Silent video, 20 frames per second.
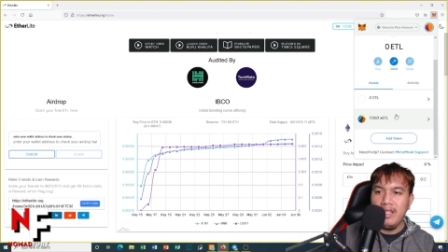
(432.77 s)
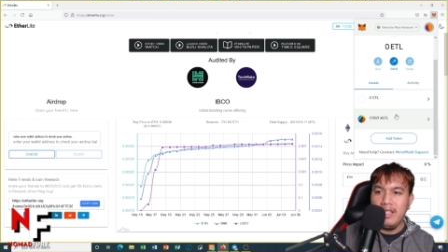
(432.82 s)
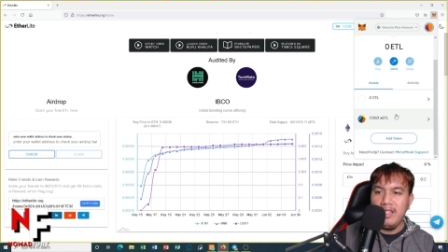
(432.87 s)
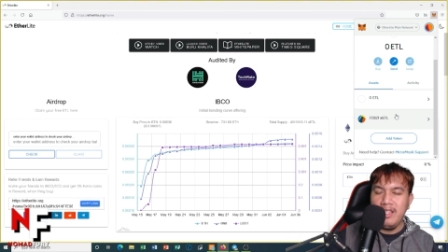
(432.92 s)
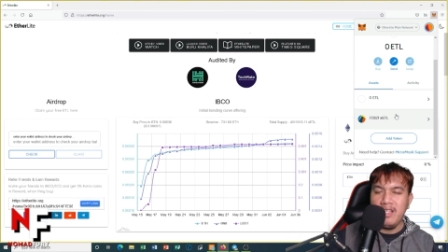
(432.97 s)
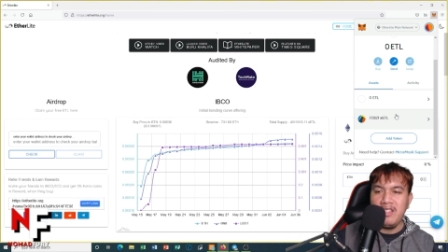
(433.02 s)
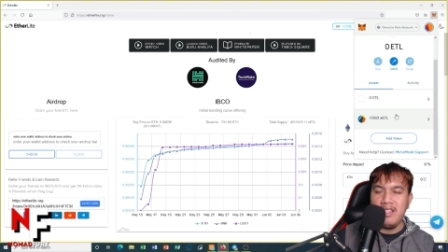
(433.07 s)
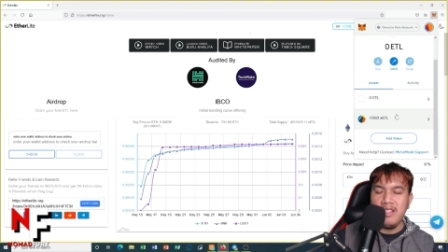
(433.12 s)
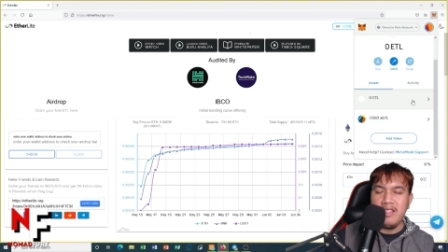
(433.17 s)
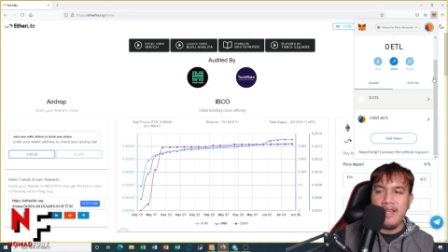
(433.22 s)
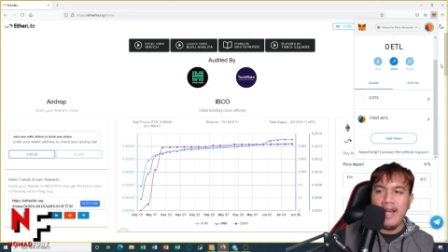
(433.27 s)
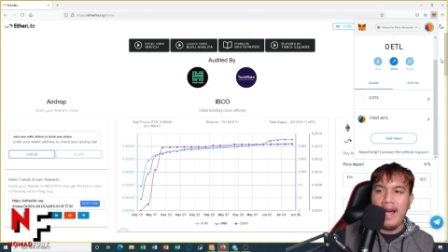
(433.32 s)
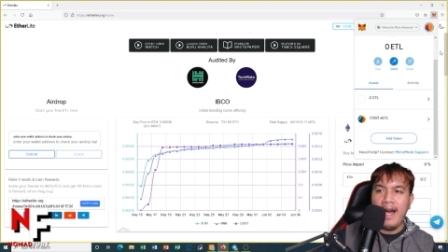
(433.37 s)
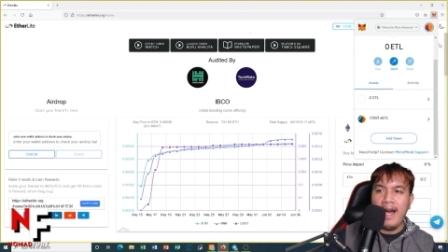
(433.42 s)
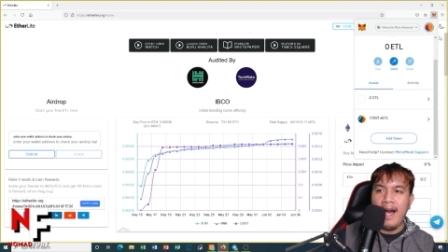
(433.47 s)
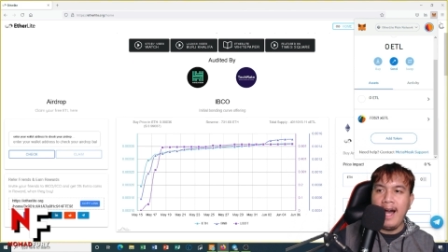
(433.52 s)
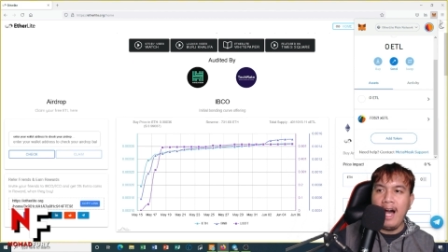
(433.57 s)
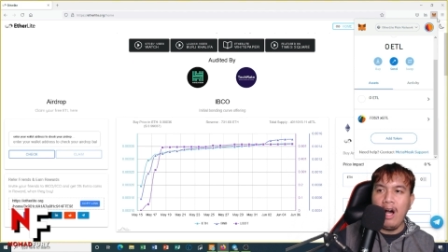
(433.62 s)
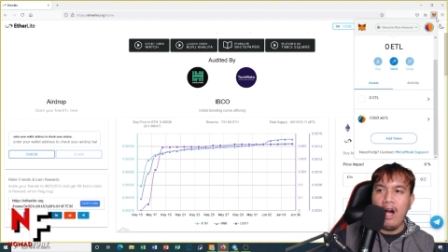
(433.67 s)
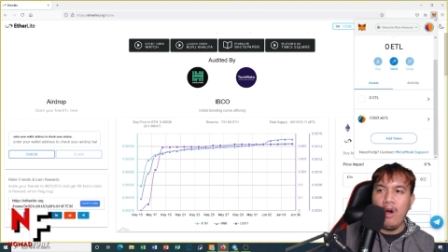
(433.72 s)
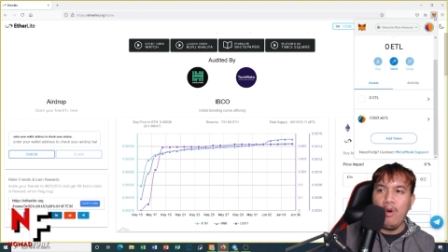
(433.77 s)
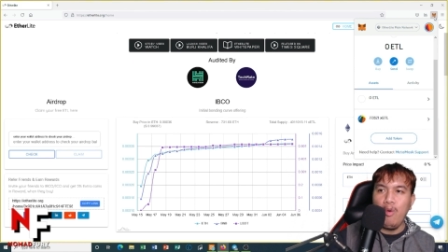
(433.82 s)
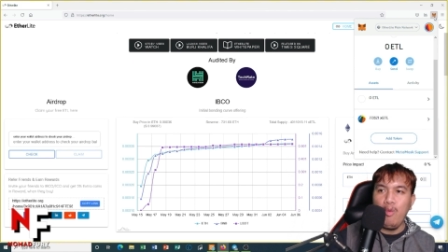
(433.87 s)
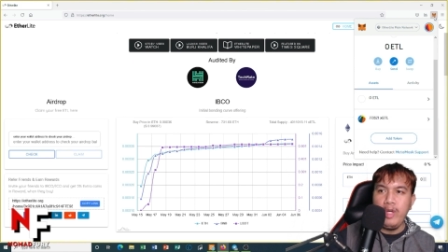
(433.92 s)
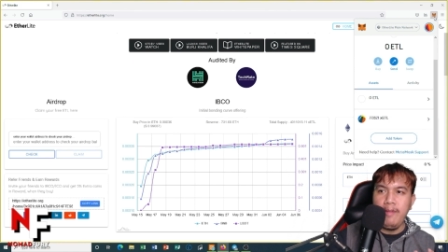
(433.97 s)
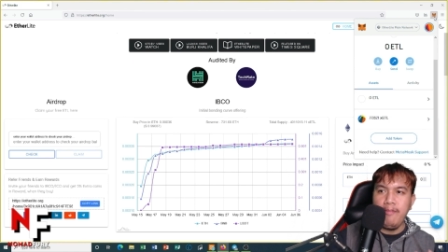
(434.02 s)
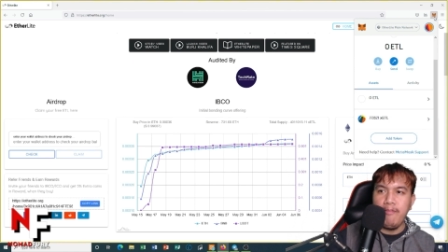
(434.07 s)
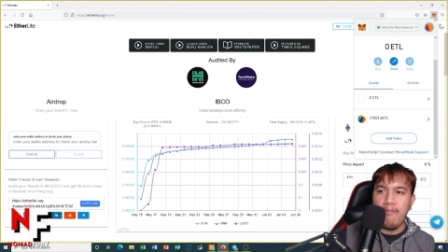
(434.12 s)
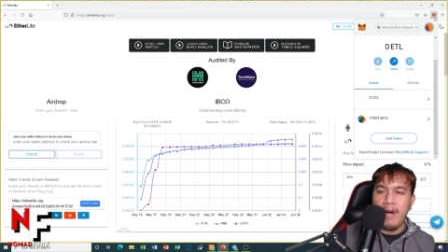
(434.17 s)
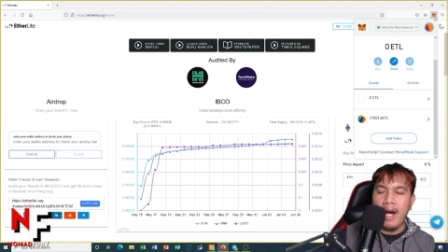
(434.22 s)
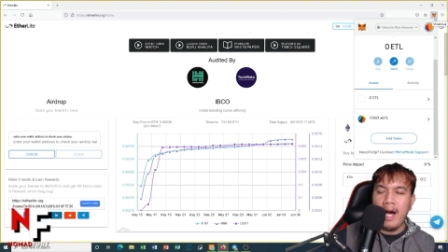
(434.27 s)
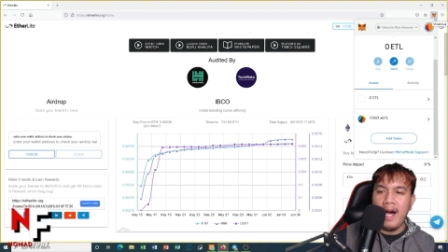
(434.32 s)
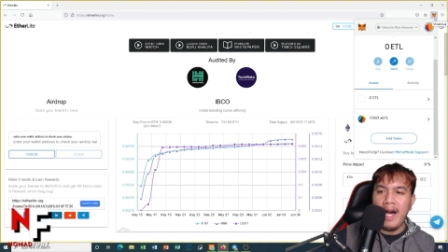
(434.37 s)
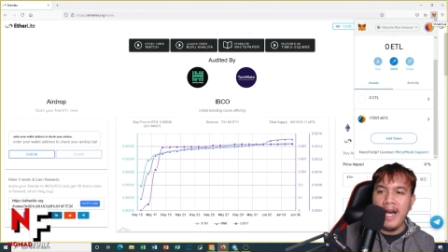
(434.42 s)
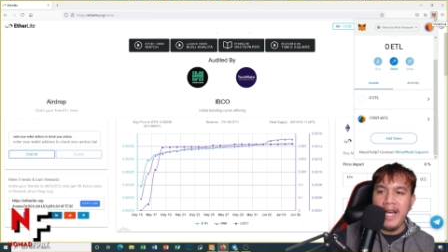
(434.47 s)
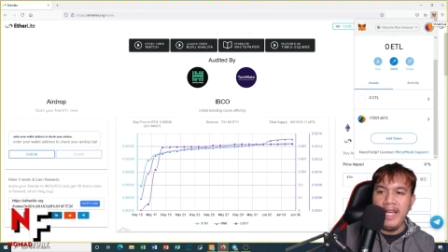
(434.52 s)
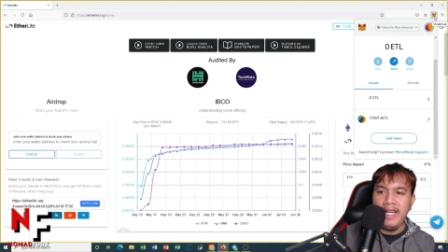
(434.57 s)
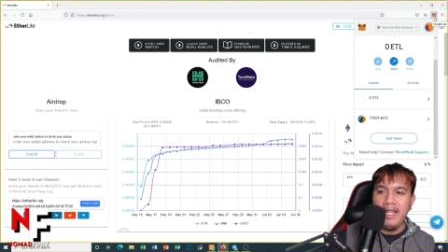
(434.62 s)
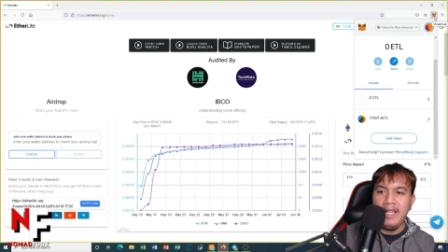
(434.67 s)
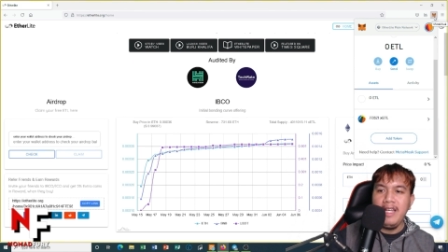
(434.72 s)
This is how we
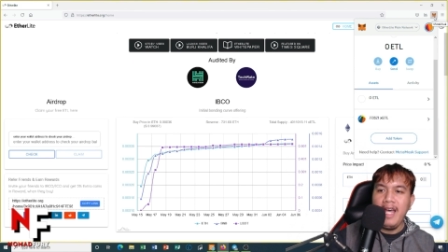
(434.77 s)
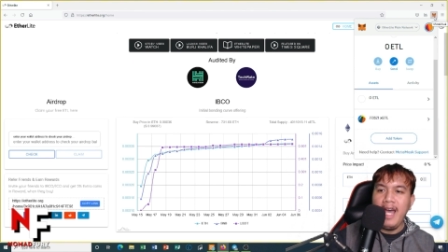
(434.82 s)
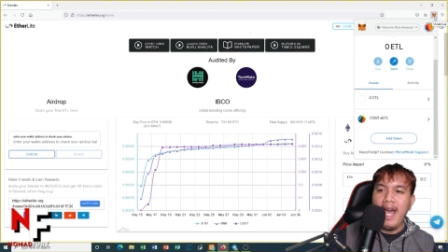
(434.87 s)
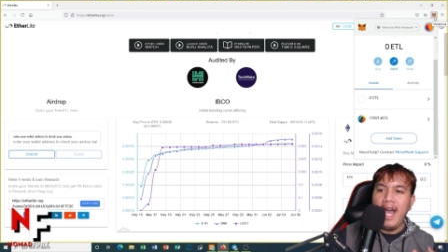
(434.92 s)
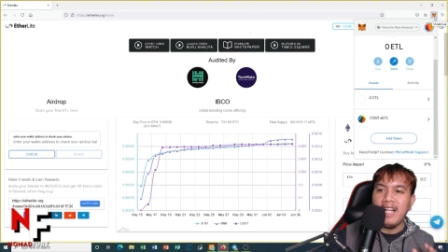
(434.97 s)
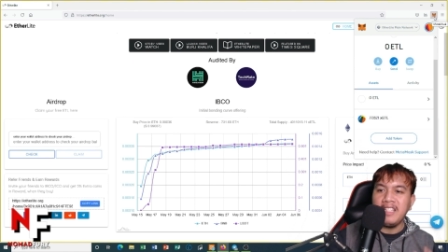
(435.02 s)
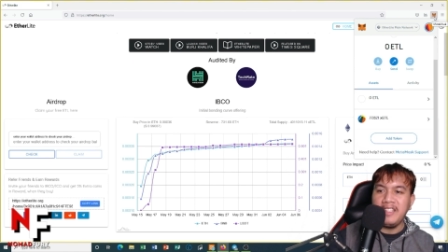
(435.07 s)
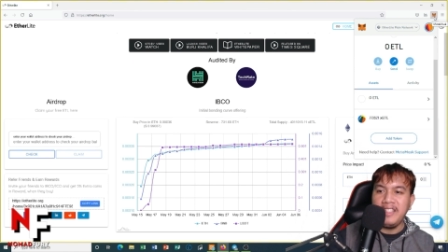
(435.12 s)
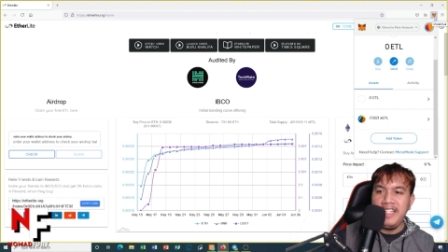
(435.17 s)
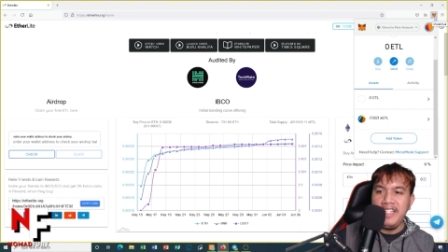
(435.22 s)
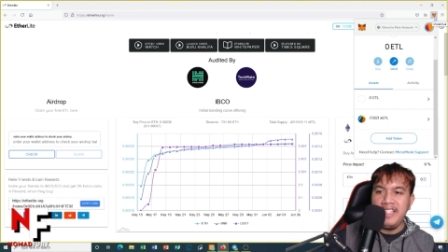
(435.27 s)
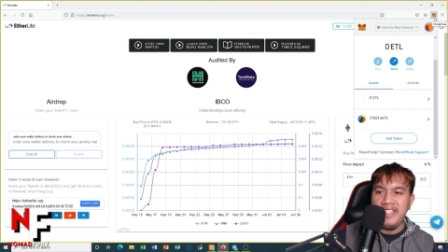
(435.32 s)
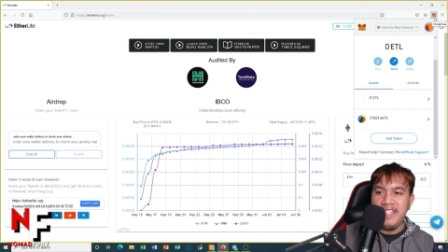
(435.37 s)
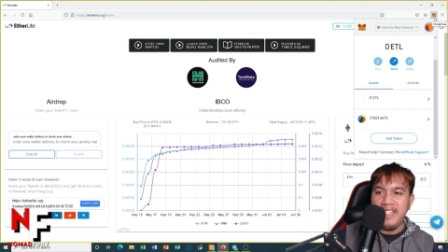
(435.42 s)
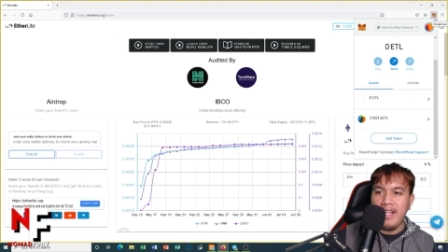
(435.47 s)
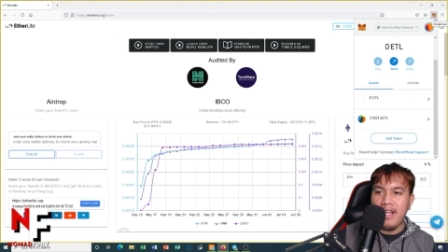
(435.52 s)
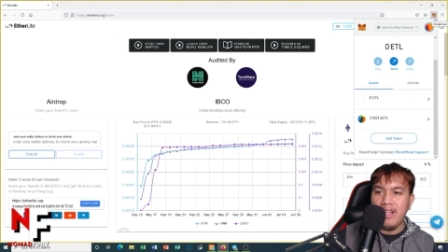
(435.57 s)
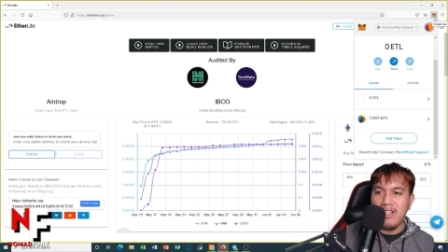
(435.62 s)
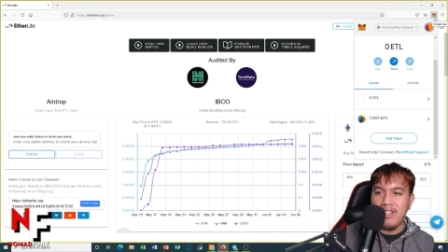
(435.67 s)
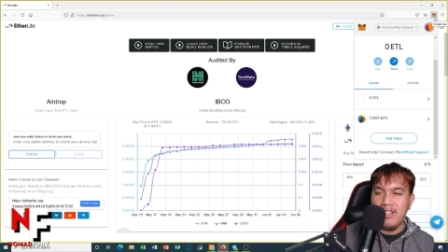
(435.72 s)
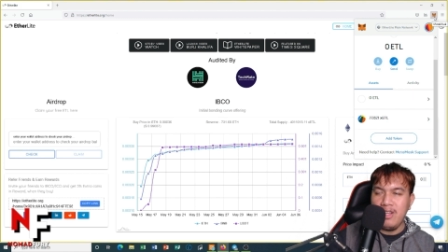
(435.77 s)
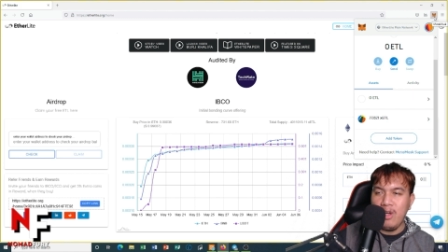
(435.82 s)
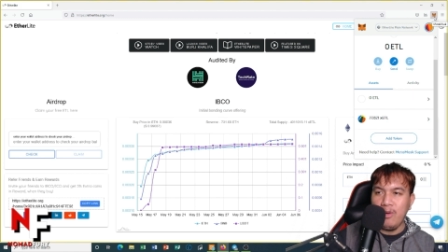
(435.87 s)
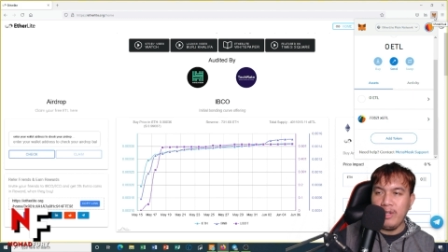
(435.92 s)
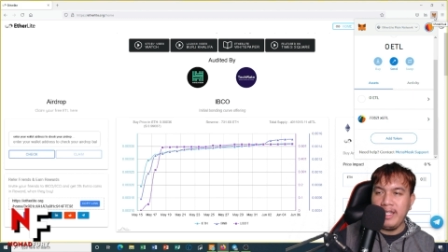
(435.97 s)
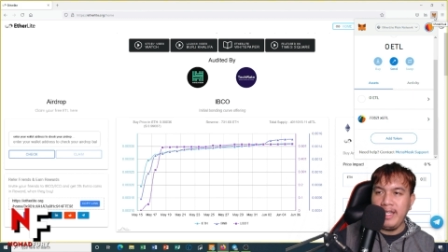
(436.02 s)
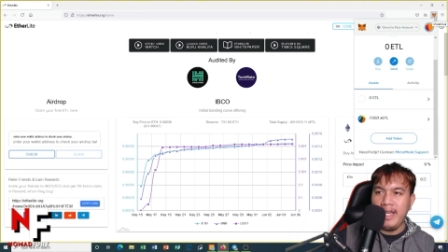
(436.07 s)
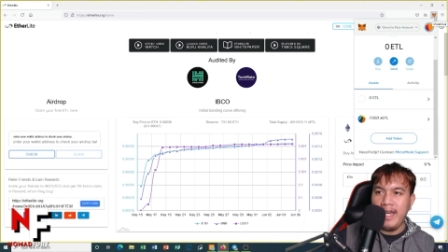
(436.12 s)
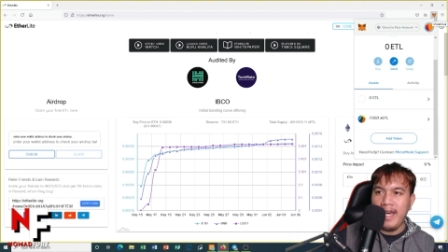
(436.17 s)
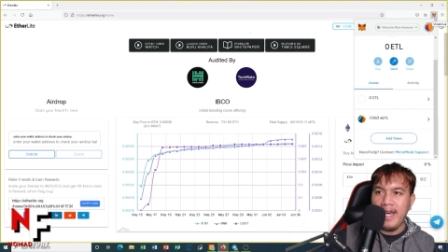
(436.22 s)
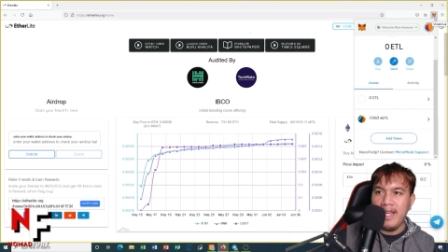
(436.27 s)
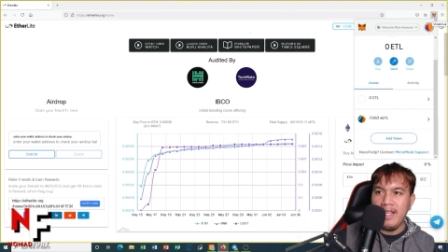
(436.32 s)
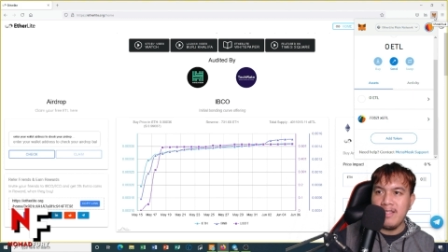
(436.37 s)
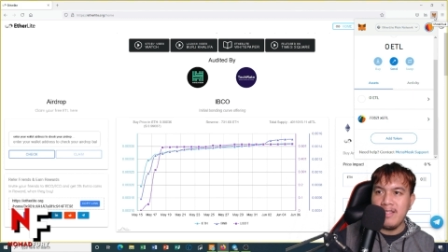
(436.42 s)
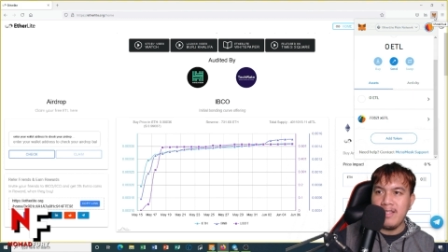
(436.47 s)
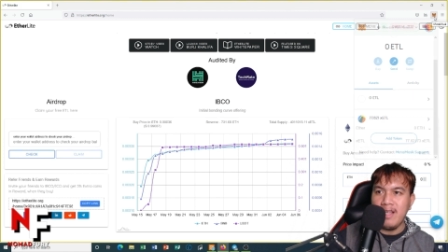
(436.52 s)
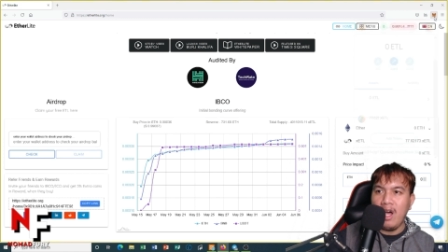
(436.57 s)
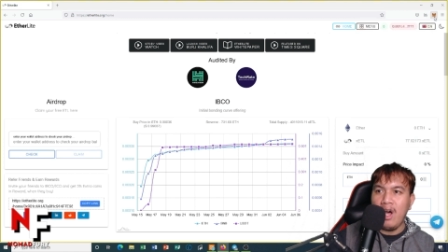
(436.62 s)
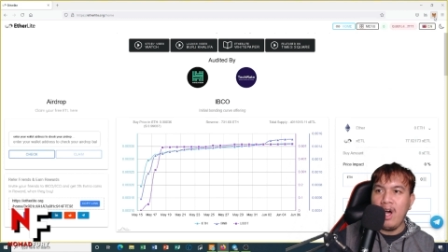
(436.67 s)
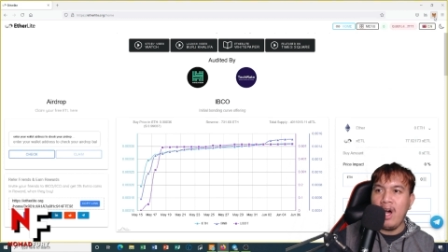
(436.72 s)
buy xETL
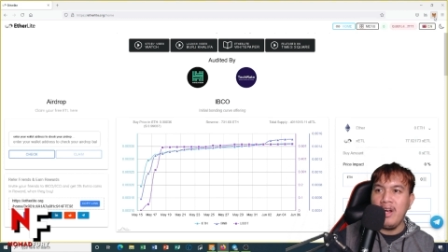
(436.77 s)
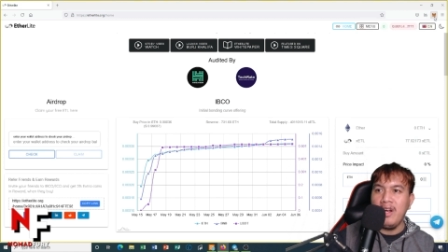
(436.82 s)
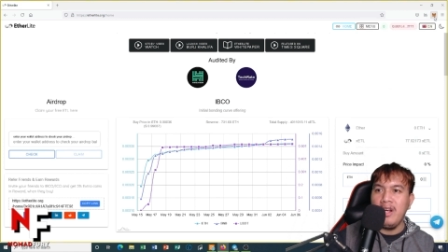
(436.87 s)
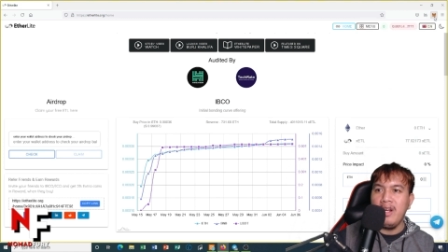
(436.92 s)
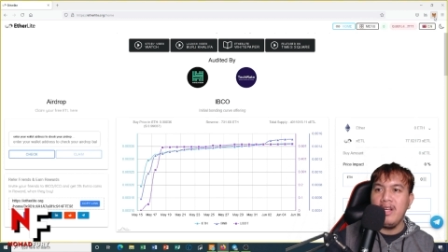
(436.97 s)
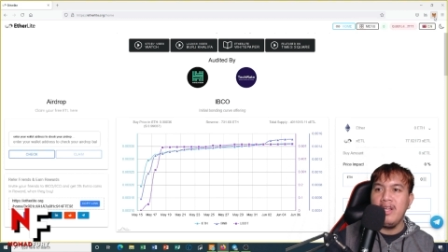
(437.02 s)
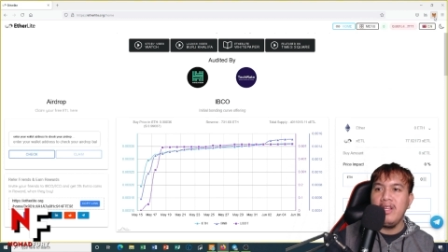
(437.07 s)
tokens on